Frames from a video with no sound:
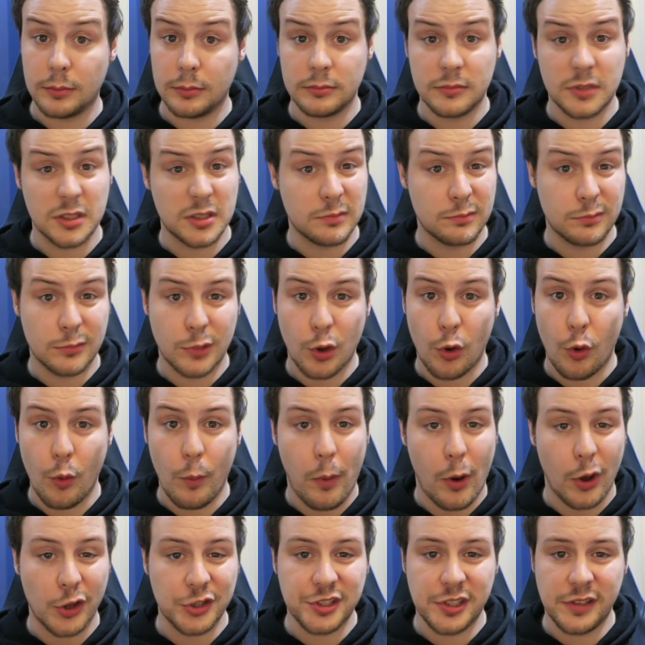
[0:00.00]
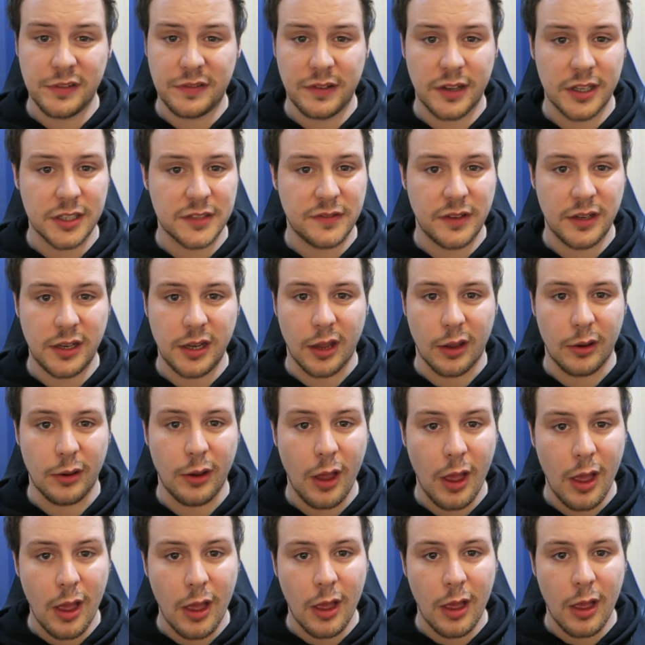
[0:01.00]
Just cool, positive first video.
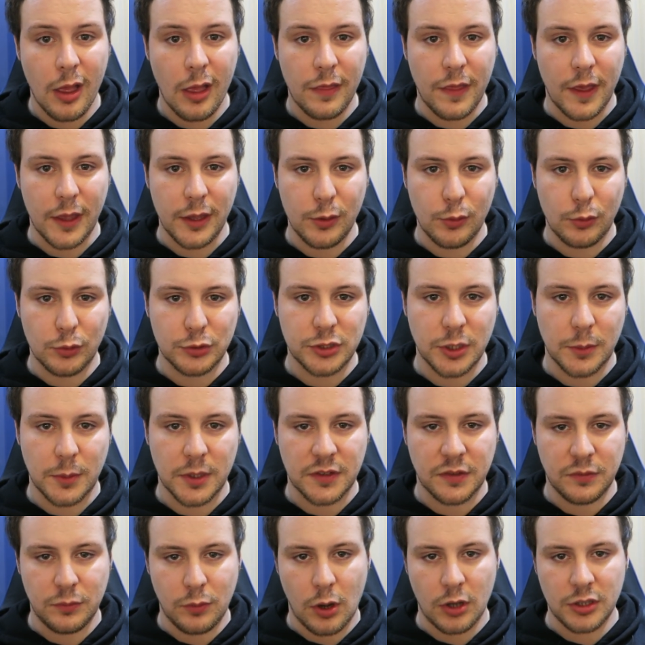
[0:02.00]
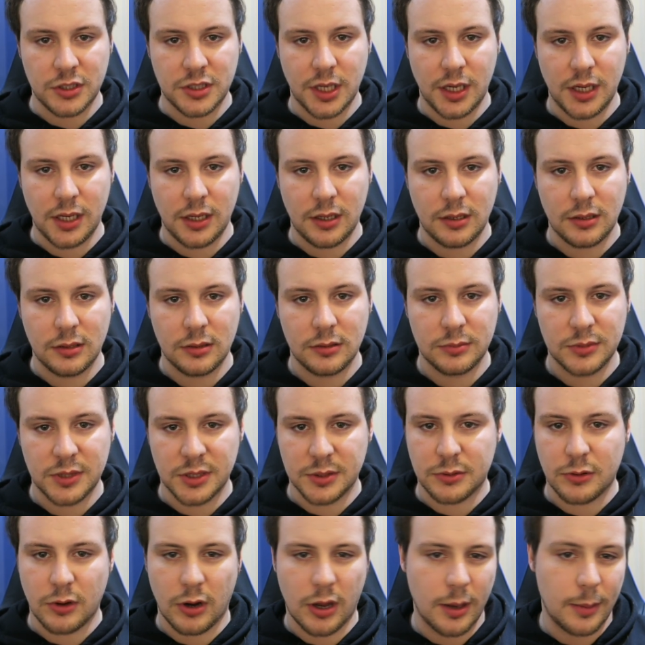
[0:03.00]
Thank you all so much for watching.
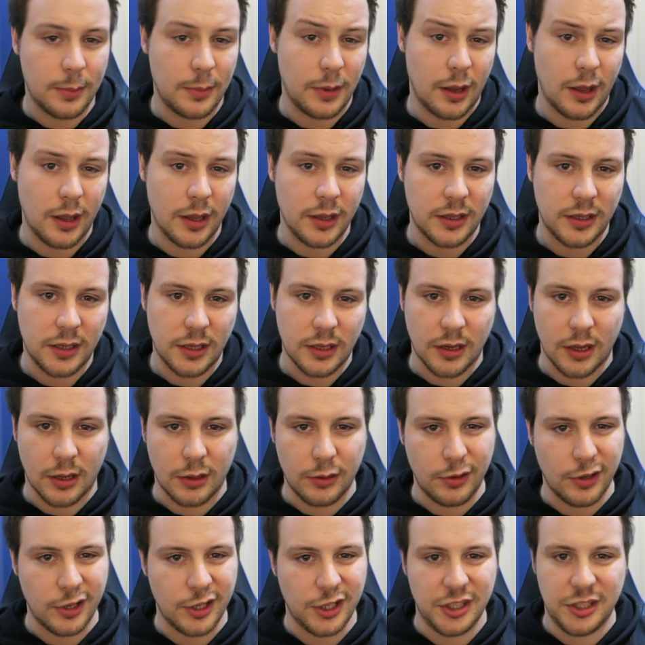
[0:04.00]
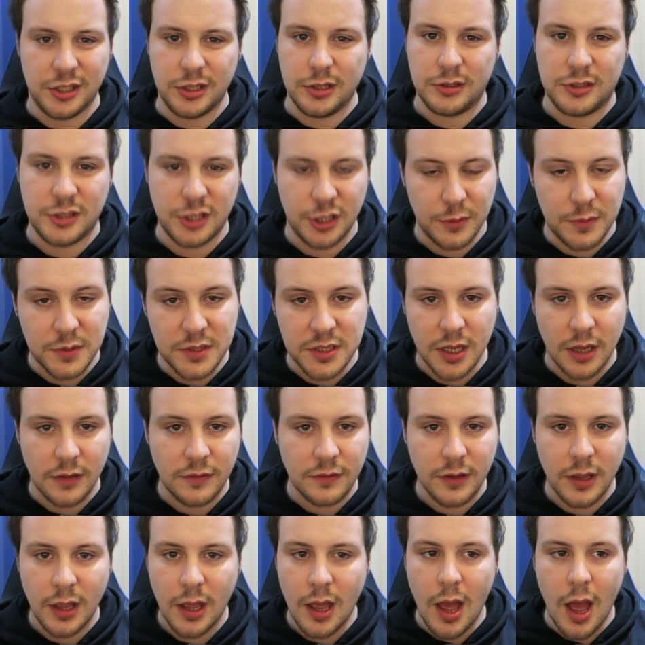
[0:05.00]
Subscribe, like, YouTube
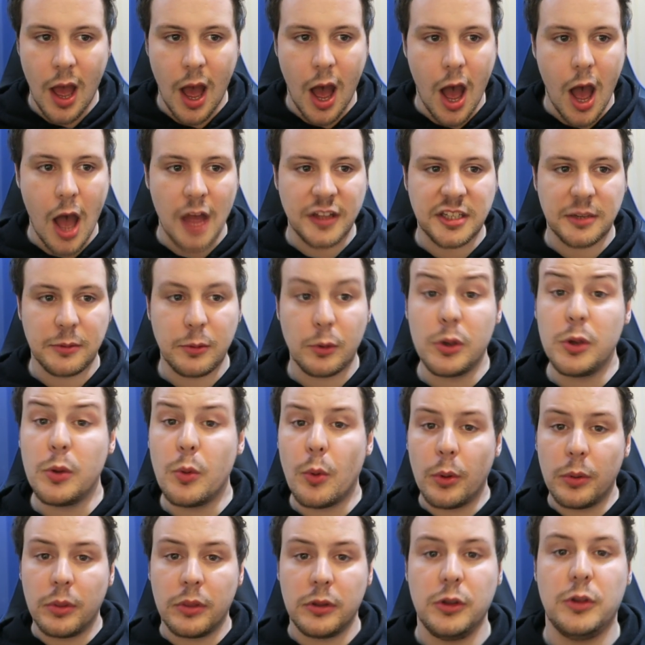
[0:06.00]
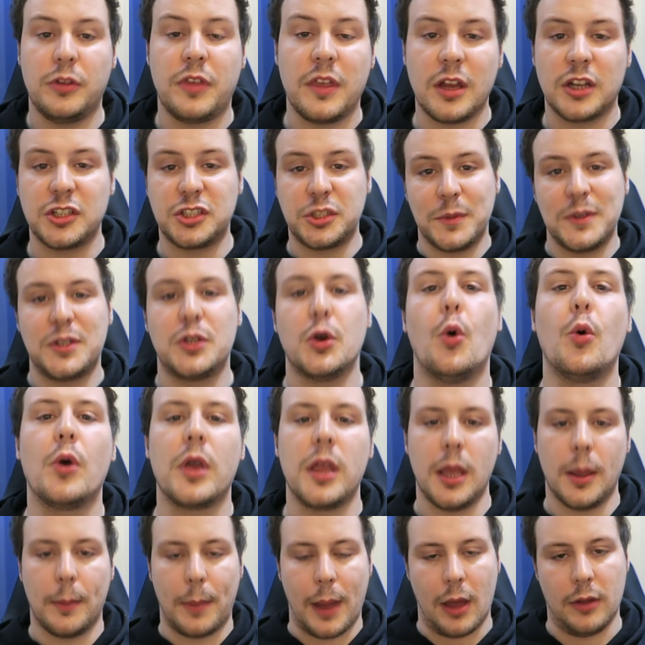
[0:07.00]
stuff. Tell me what you think I should be
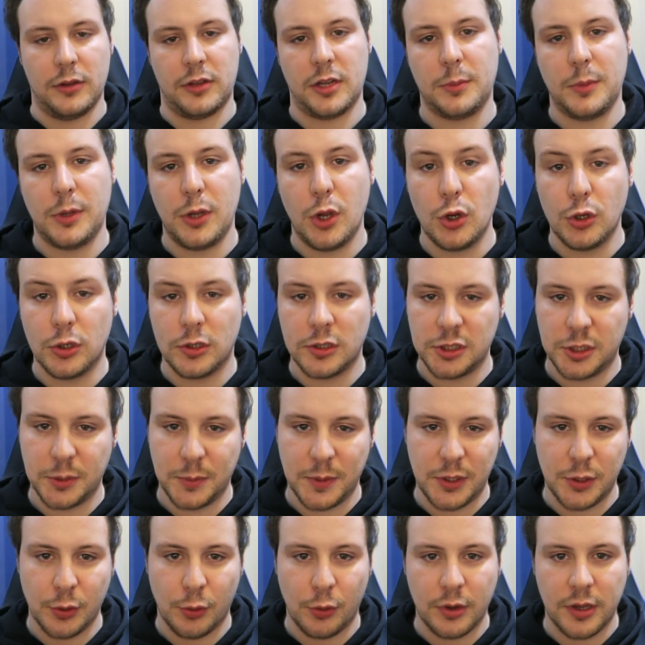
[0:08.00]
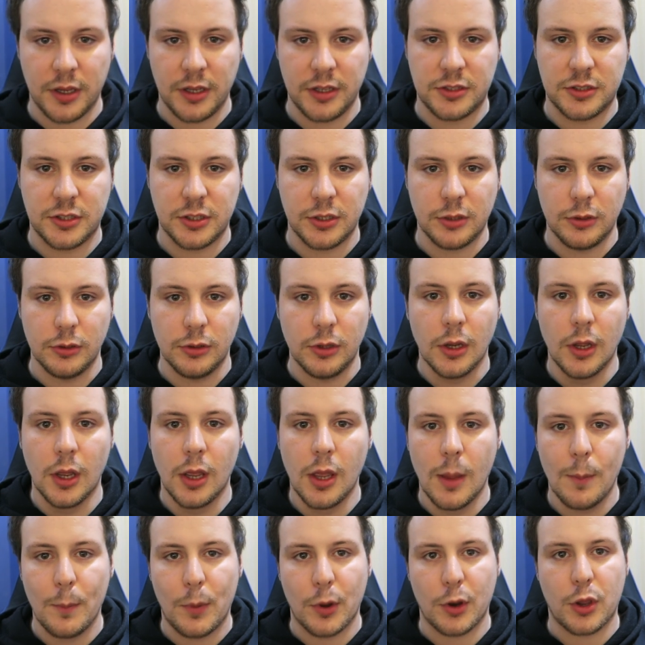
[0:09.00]
talking about. Tell me who I should be talking to.
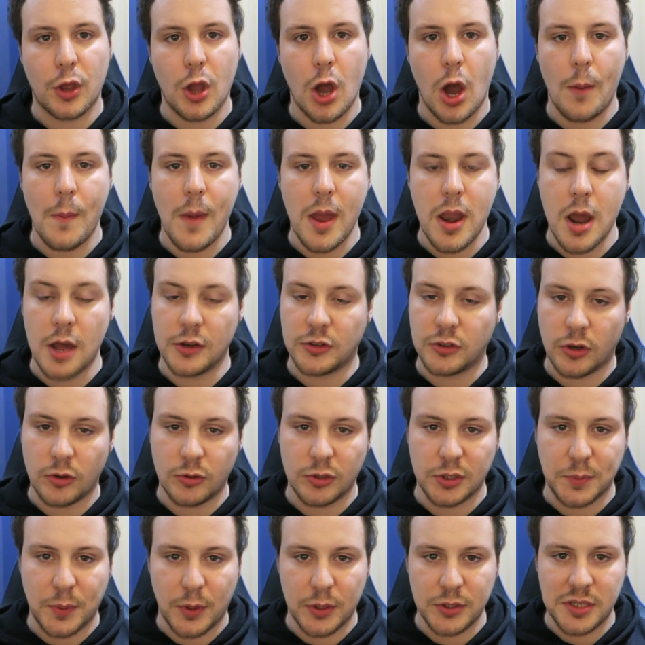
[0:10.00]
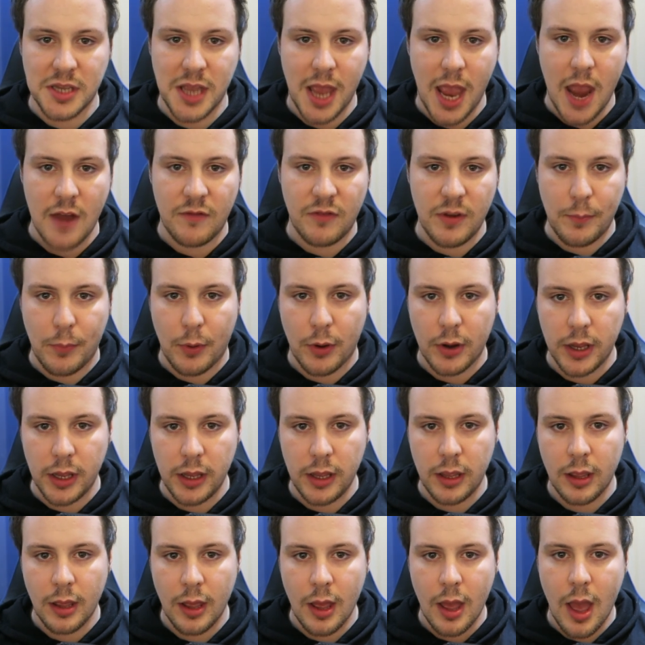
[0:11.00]
Put a comment. I try to respond to
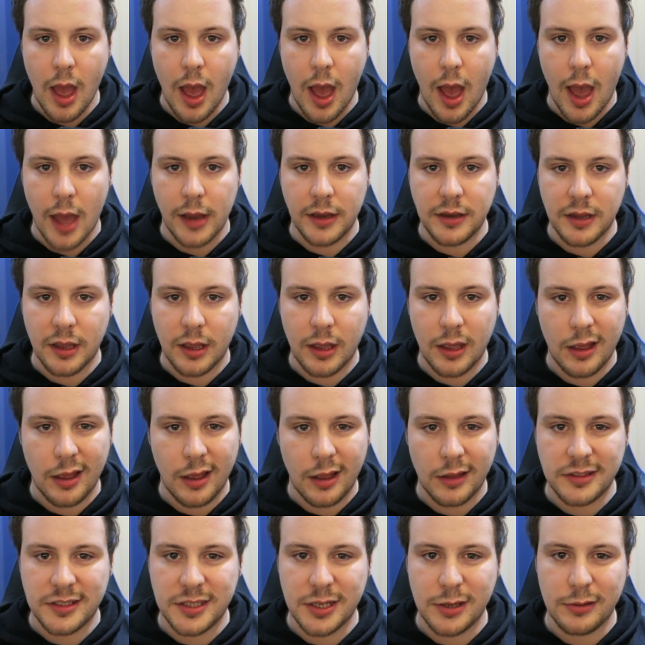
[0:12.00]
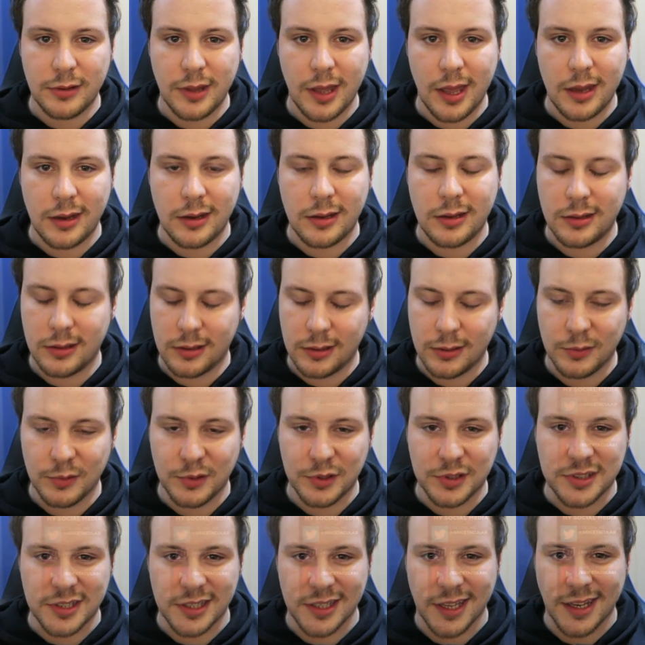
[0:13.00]
everybody. And until then,
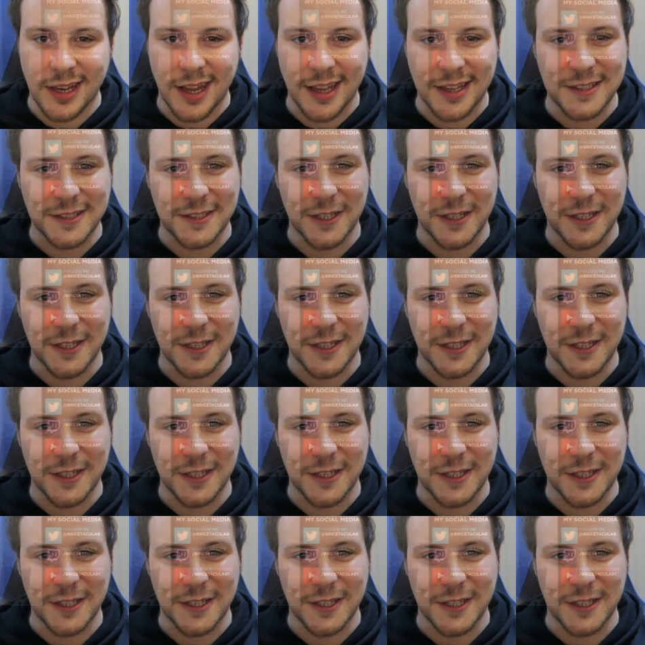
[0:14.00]
we'll see you next